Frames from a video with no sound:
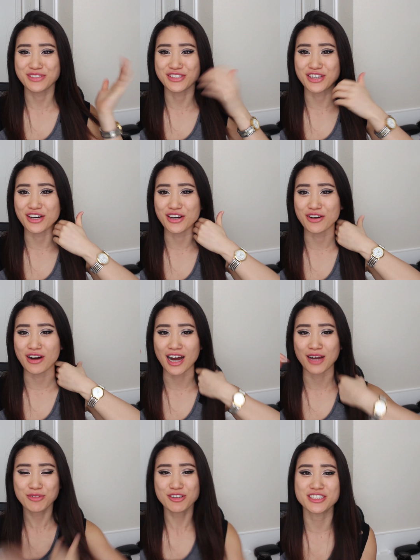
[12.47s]
So
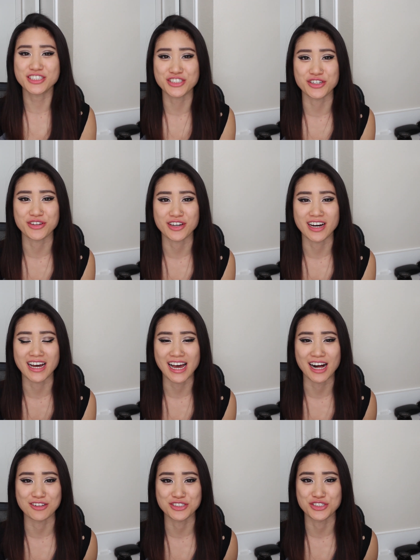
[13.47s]
I'm going to show y'all
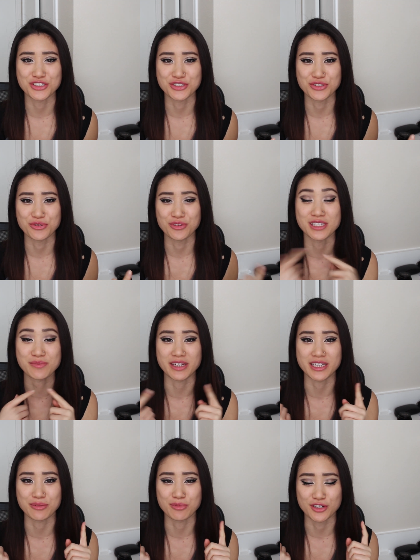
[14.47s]
how to do this
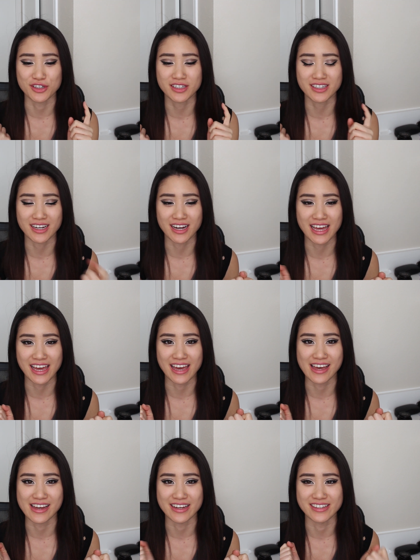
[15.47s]
makeup look,
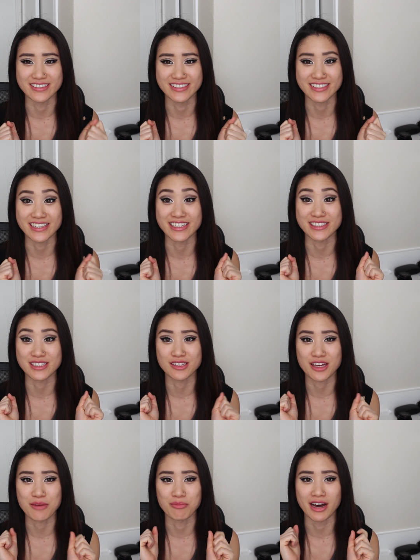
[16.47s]
and it's
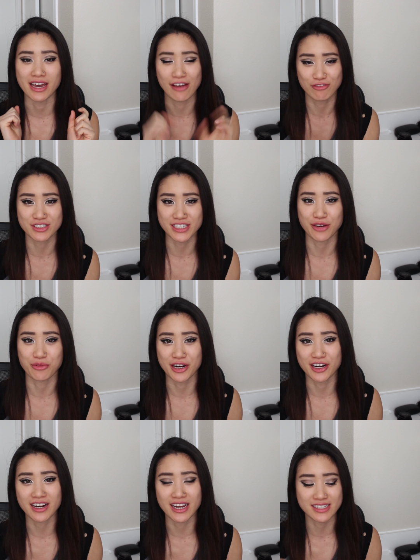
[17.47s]
my everyday
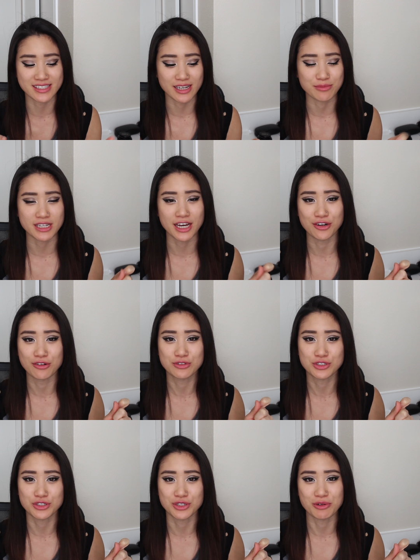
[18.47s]
wear, except I
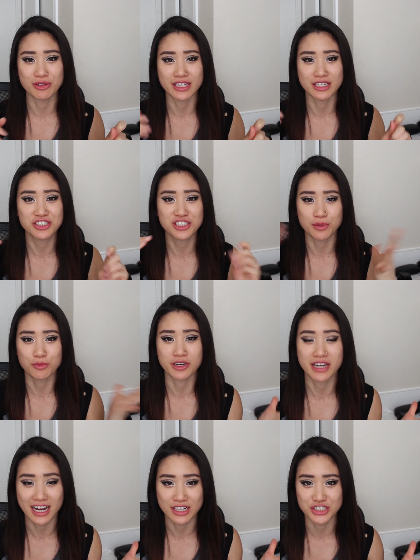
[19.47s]
don't do the
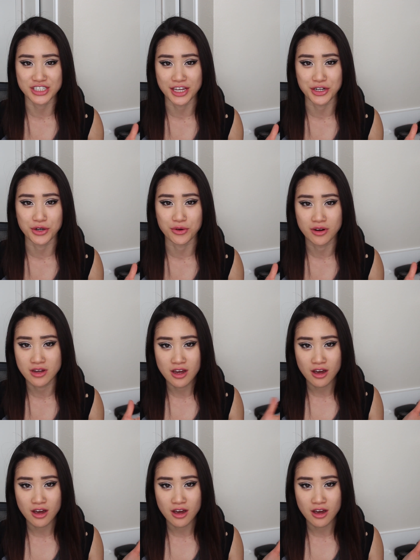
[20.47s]
shimmery eyeshadow